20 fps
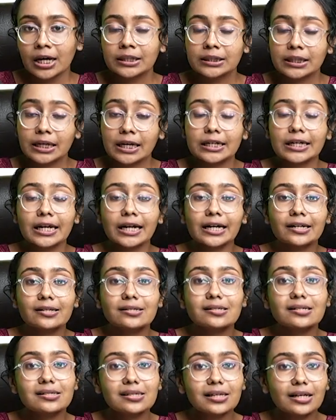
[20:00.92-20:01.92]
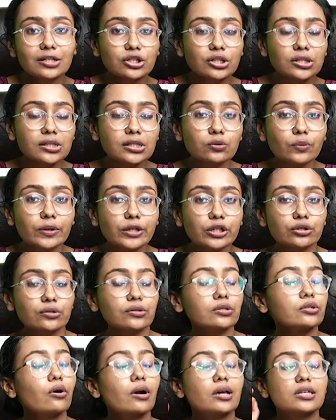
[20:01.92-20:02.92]
The conductance in such a situation
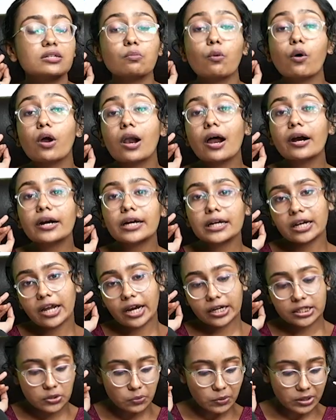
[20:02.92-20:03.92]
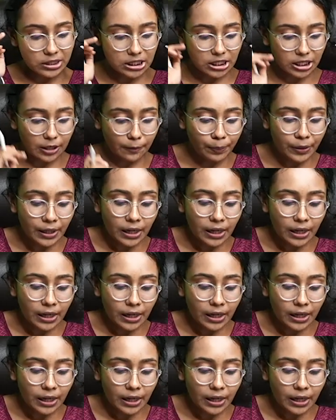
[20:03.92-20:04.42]
is known as molar conductivity.